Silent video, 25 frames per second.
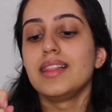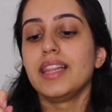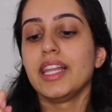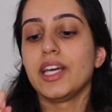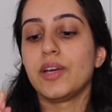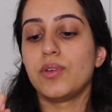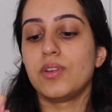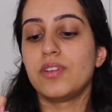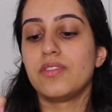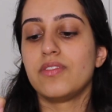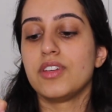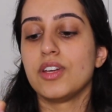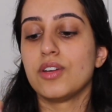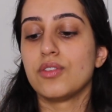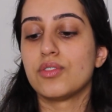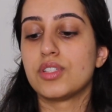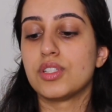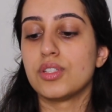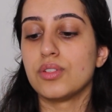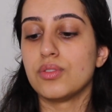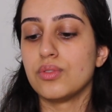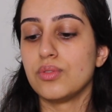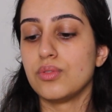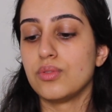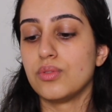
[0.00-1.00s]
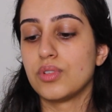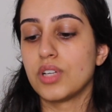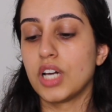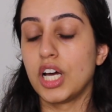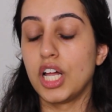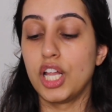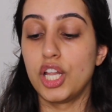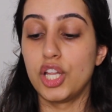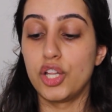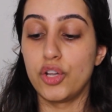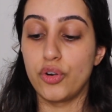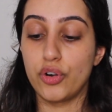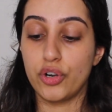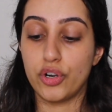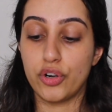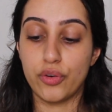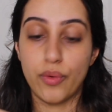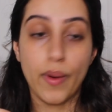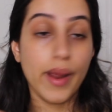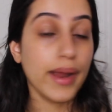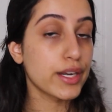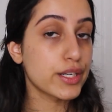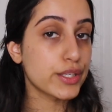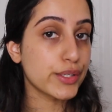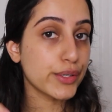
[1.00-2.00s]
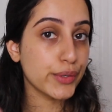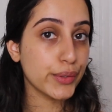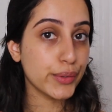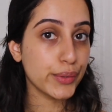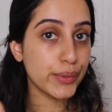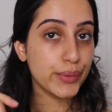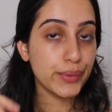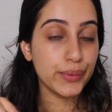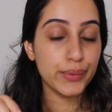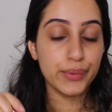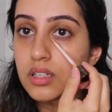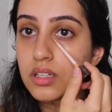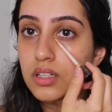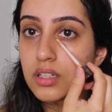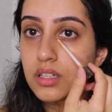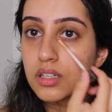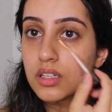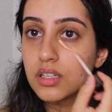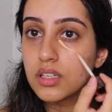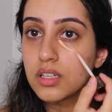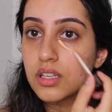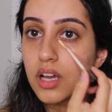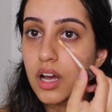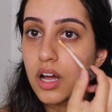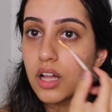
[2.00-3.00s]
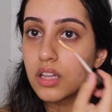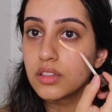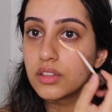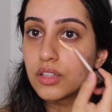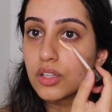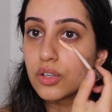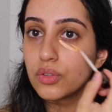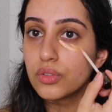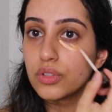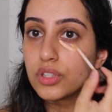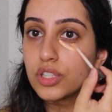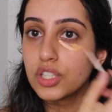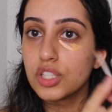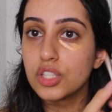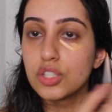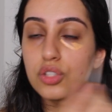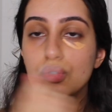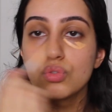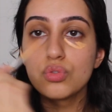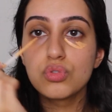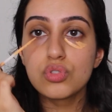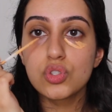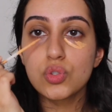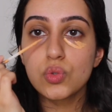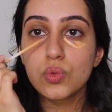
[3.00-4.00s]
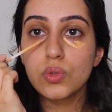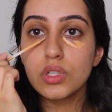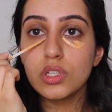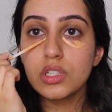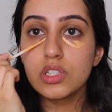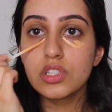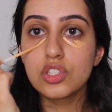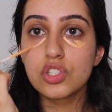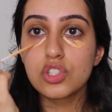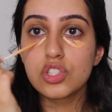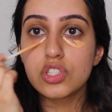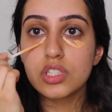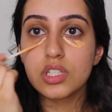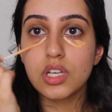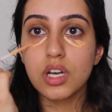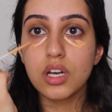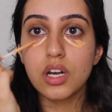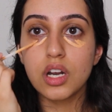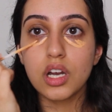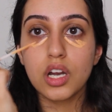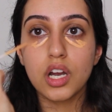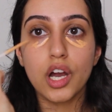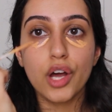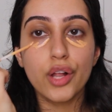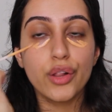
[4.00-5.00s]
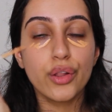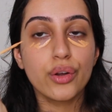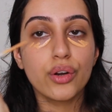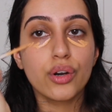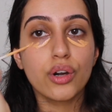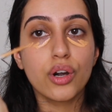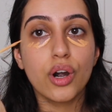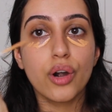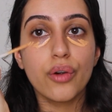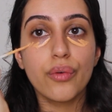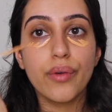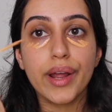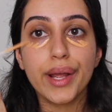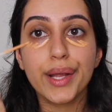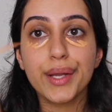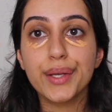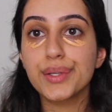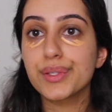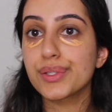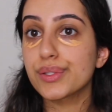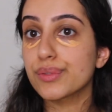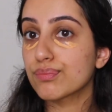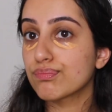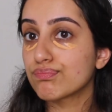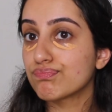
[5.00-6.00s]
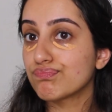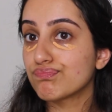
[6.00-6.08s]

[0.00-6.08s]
Liquid VO2 color corrector. Y'all know the usual, just gonna color correct.